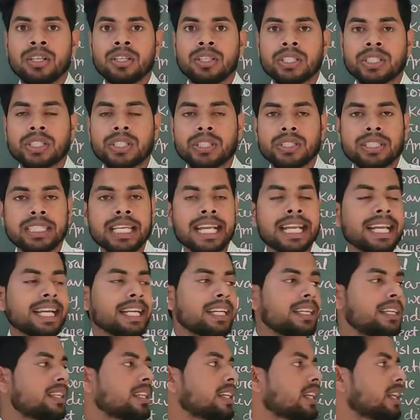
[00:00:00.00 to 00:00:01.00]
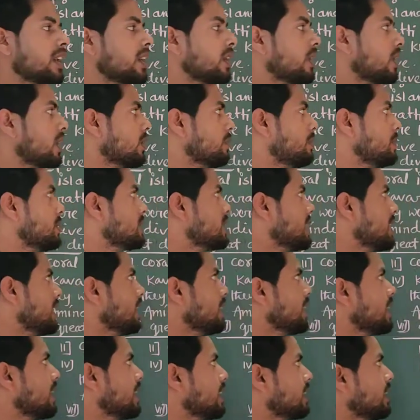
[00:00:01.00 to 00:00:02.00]
so second, all of you see
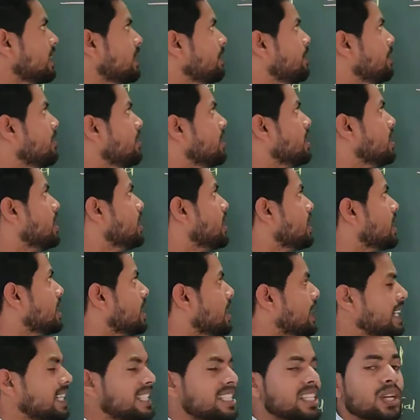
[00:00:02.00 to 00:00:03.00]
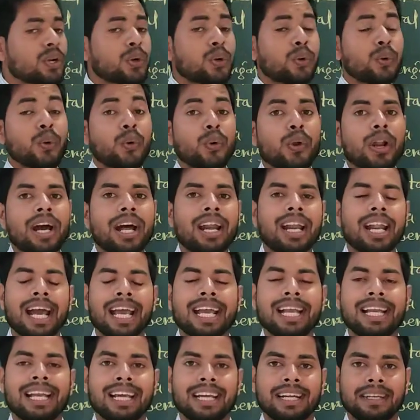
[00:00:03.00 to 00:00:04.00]
here, it's a coral
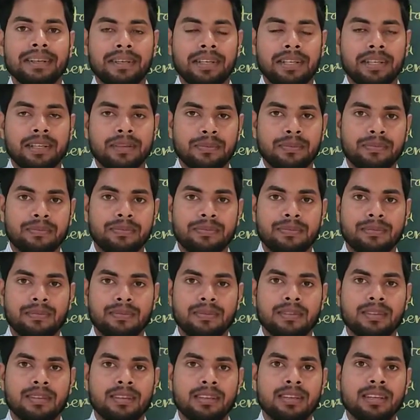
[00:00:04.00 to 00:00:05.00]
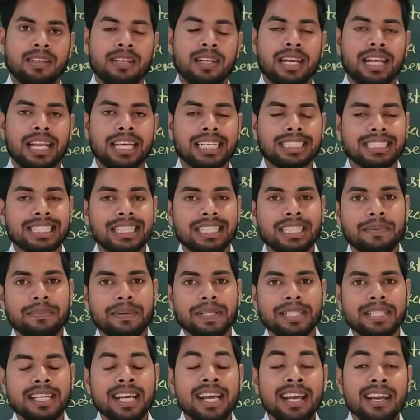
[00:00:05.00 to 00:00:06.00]
island. Lakshadweep
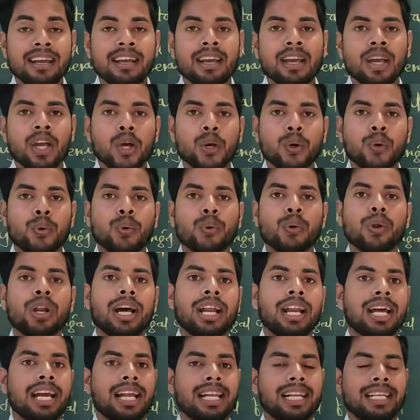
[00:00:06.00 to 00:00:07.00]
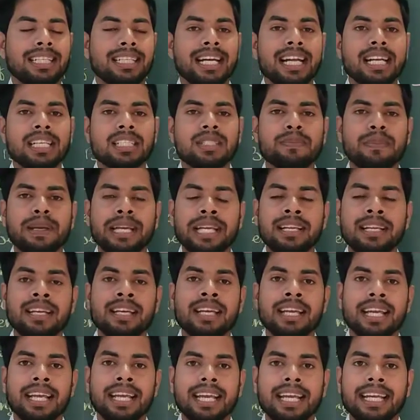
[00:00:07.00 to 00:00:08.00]
is a coral island. That
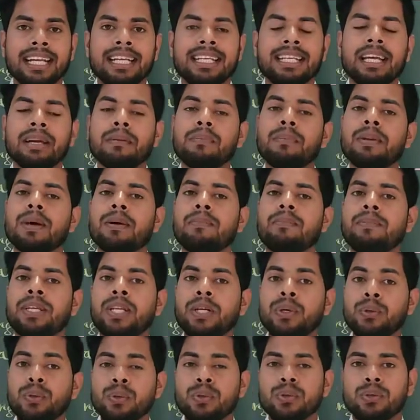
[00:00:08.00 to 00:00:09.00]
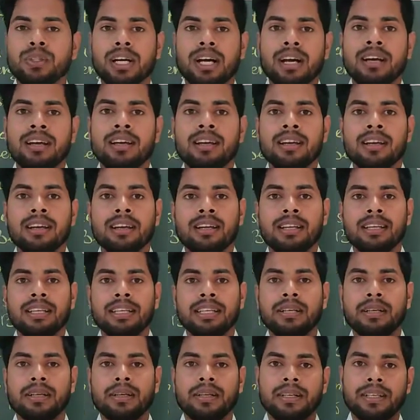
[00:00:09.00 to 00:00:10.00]
means it developed due to the
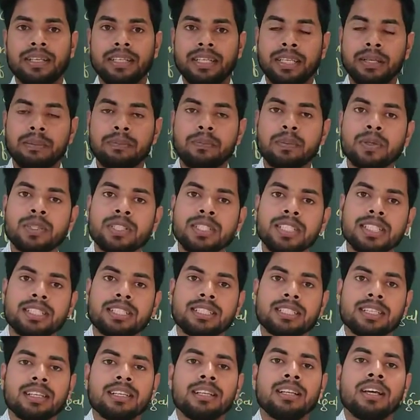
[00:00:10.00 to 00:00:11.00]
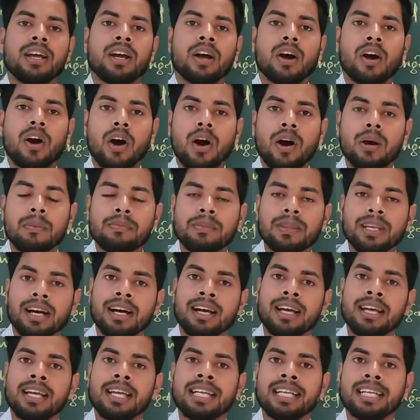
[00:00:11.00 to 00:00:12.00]
deposition of the